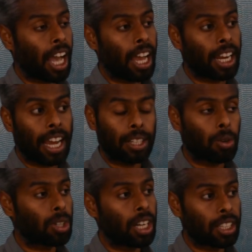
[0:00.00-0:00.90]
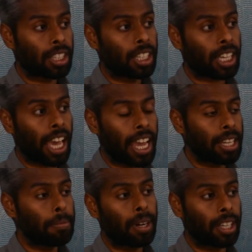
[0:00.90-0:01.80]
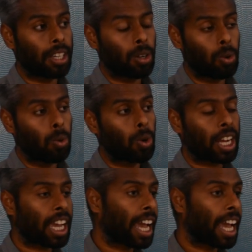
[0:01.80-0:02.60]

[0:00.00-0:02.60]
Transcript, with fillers: And I totally think anybody who